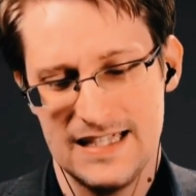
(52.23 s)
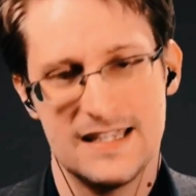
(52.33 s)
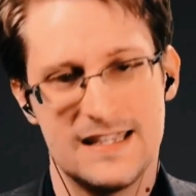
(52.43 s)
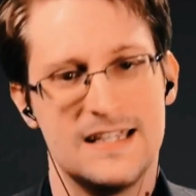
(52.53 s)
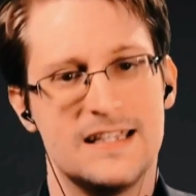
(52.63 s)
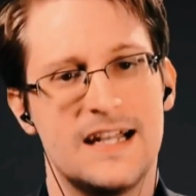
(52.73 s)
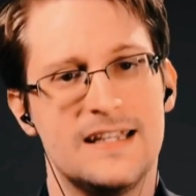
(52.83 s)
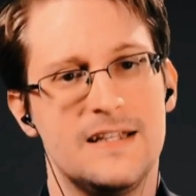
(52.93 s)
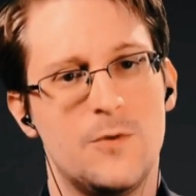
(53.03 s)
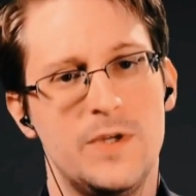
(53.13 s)
is the thing that
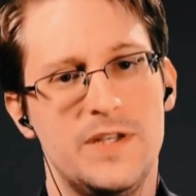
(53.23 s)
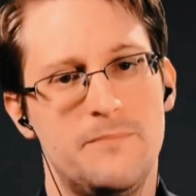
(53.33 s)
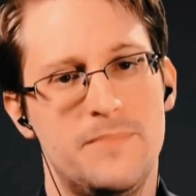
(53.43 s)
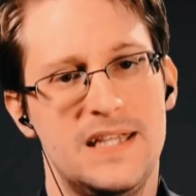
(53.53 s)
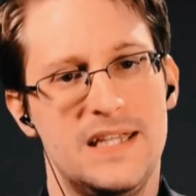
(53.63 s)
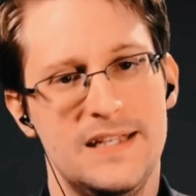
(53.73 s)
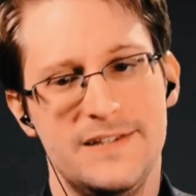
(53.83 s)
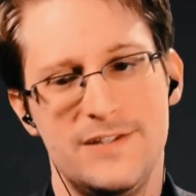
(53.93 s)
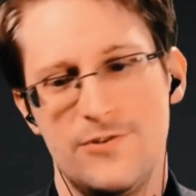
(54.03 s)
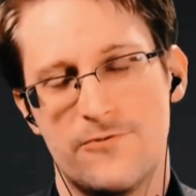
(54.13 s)
I think we
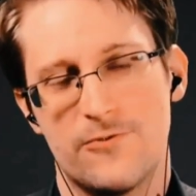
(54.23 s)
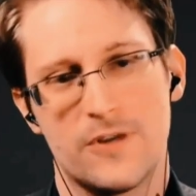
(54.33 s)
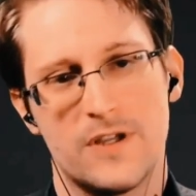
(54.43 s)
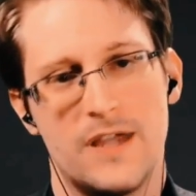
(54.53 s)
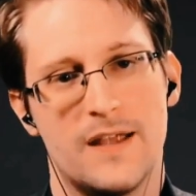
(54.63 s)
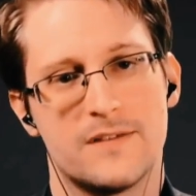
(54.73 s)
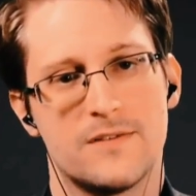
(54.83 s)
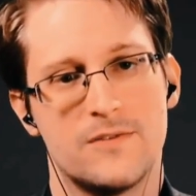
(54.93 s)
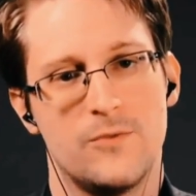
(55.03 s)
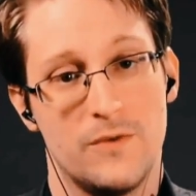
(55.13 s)
begin to
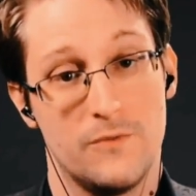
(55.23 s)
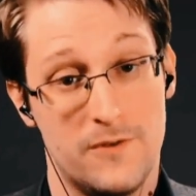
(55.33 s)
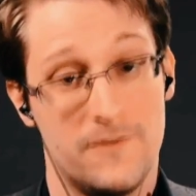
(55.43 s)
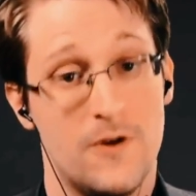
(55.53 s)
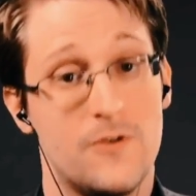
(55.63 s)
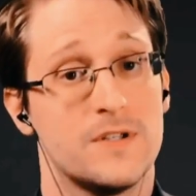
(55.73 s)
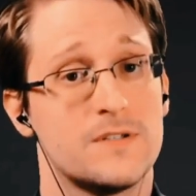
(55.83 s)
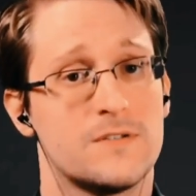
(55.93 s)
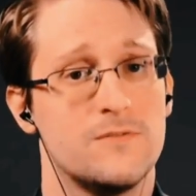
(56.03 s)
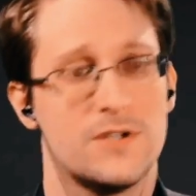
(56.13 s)
forget when we
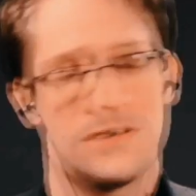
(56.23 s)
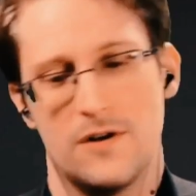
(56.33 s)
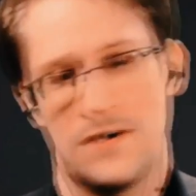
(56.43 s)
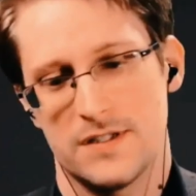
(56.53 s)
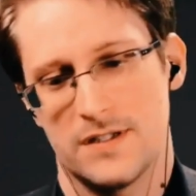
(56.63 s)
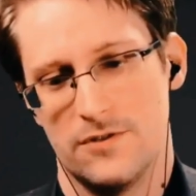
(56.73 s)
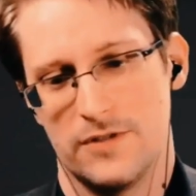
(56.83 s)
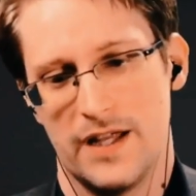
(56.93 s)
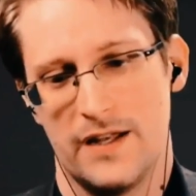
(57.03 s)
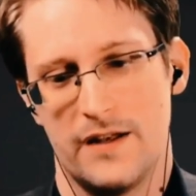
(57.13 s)
focus too much on a
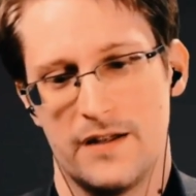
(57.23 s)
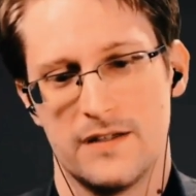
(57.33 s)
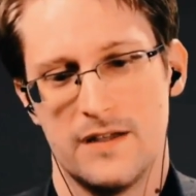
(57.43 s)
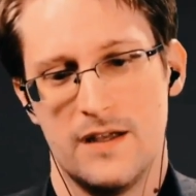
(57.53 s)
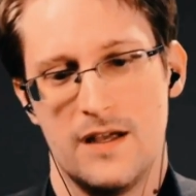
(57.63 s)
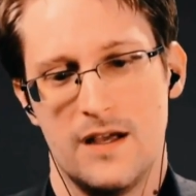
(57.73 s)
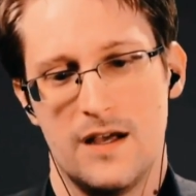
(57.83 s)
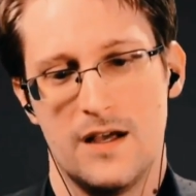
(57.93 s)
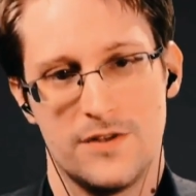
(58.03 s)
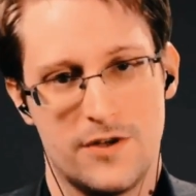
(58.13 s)
single candidate.
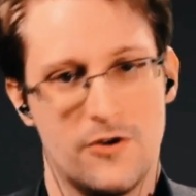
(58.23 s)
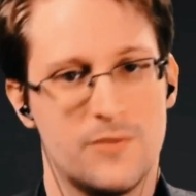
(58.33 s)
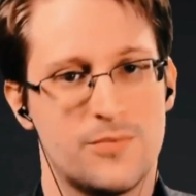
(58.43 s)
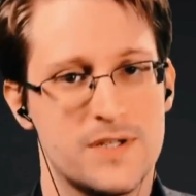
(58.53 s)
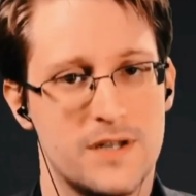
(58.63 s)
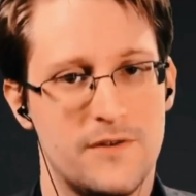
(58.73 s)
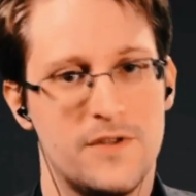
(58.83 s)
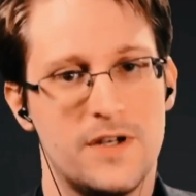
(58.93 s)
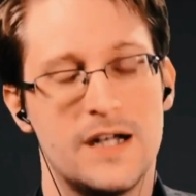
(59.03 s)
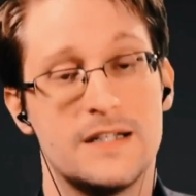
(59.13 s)
Uh, the current president
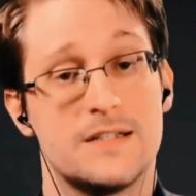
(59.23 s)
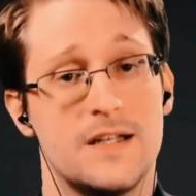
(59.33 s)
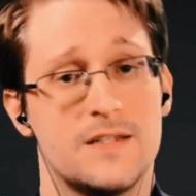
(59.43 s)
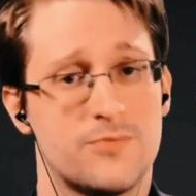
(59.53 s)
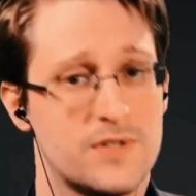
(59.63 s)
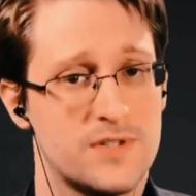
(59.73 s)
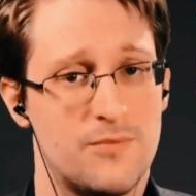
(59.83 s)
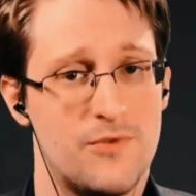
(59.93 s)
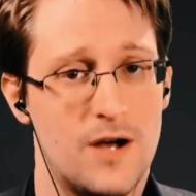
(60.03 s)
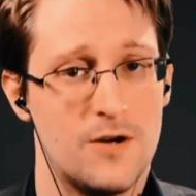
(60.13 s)
of the United States,
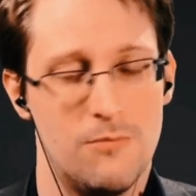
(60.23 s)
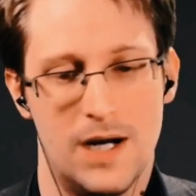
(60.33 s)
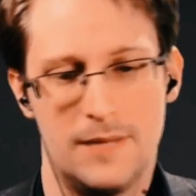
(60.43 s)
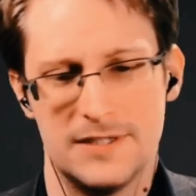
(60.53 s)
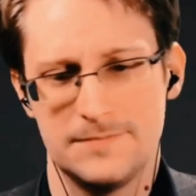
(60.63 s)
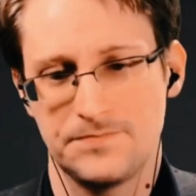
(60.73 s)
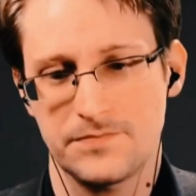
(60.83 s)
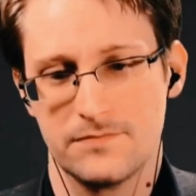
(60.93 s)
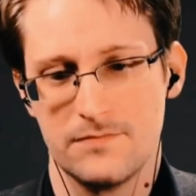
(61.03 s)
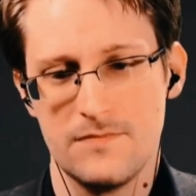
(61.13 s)
President Barack Obama,
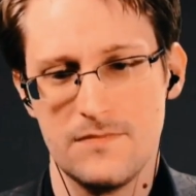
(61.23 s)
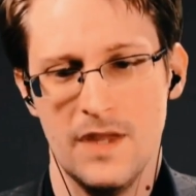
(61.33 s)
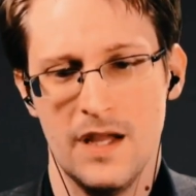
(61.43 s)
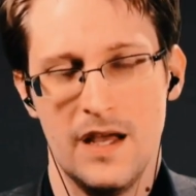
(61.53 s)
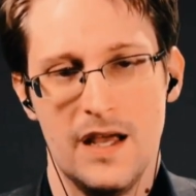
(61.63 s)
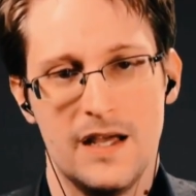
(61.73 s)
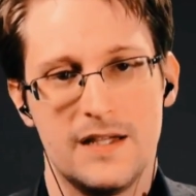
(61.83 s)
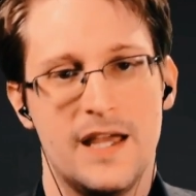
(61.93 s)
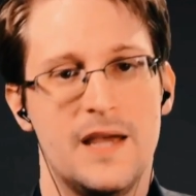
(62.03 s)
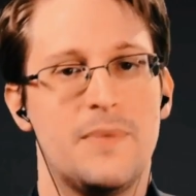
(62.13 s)

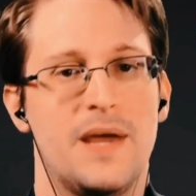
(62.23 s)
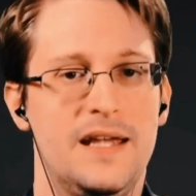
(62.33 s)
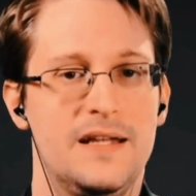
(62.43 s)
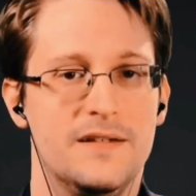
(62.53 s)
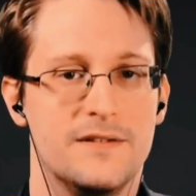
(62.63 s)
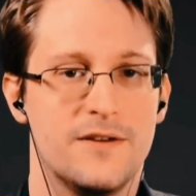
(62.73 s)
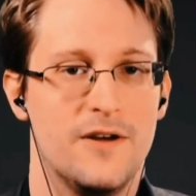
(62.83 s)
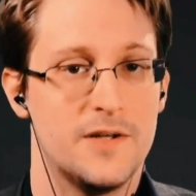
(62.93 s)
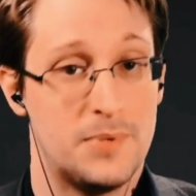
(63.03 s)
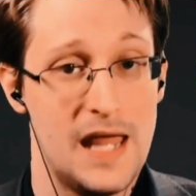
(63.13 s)
campaigned
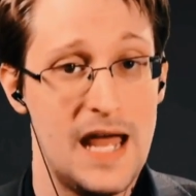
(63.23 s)
on a